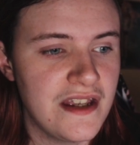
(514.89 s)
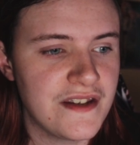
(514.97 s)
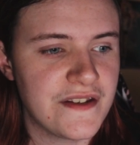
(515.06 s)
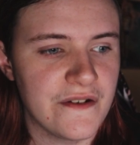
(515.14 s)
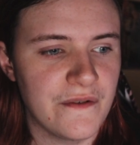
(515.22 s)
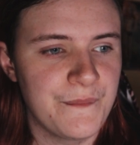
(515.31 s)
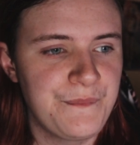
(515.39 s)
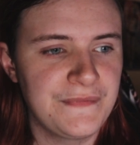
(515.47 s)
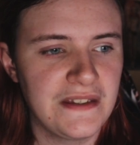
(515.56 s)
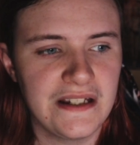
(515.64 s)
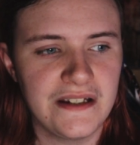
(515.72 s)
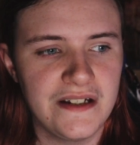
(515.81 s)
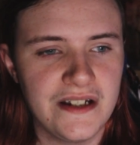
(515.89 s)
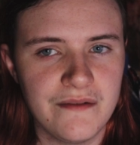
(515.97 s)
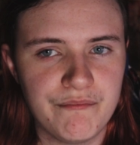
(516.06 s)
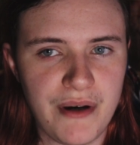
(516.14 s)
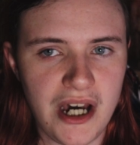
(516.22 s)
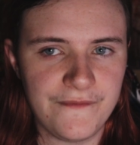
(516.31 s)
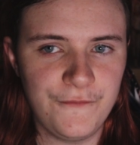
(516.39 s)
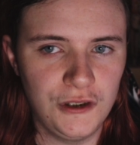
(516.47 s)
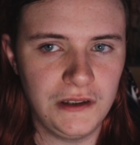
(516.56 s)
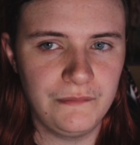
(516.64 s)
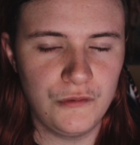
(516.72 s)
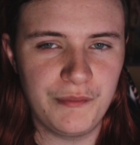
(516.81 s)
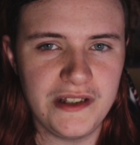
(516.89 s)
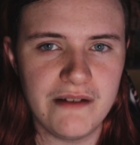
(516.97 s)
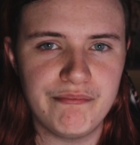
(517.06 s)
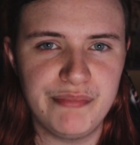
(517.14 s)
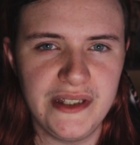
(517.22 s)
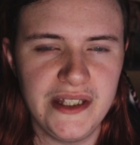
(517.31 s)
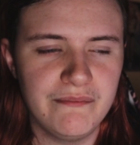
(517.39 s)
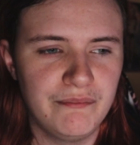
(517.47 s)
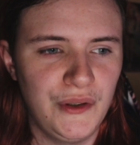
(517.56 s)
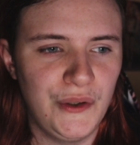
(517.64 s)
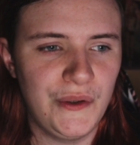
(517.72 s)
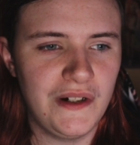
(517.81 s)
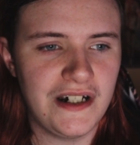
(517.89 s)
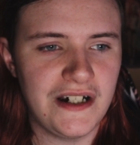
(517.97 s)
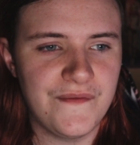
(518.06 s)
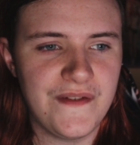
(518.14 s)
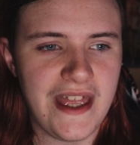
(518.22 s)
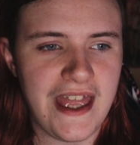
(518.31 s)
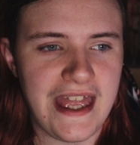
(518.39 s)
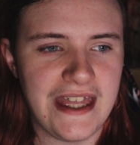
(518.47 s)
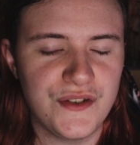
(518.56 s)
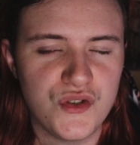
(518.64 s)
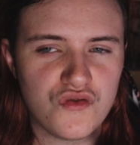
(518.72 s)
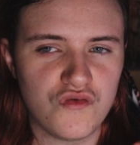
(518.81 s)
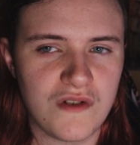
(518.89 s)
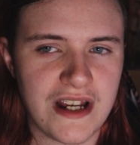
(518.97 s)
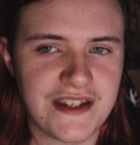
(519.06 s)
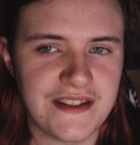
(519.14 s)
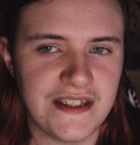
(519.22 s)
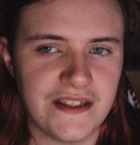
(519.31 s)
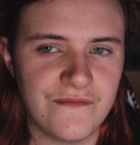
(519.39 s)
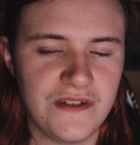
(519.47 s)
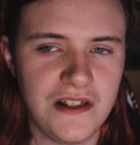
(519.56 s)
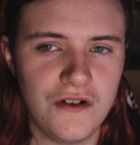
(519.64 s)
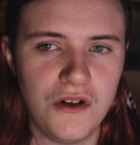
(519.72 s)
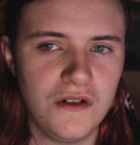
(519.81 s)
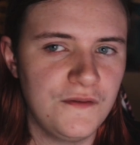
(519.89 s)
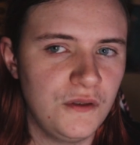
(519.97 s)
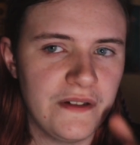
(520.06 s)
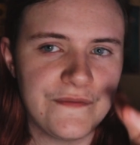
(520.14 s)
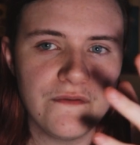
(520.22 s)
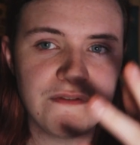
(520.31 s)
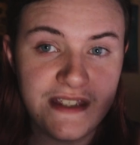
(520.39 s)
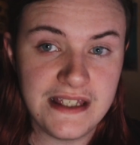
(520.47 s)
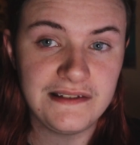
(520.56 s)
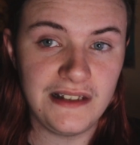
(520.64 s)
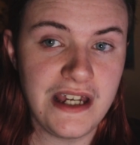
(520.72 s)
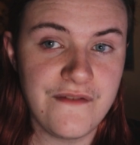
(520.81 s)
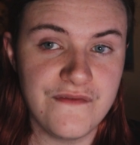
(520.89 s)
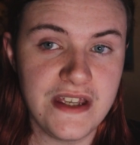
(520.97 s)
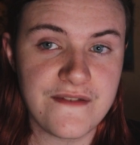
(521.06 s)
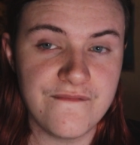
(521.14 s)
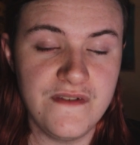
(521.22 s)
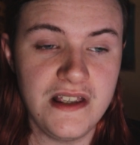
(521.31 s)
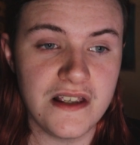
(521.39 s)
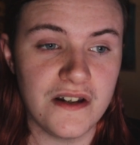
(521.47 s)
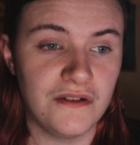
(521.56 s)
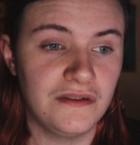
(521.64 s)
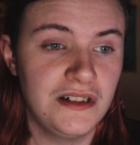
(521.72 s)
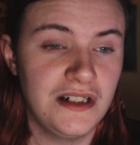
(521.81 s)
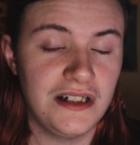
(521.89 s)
So Part 4 will be a bit more of a interesting video. Although, if you did like this video,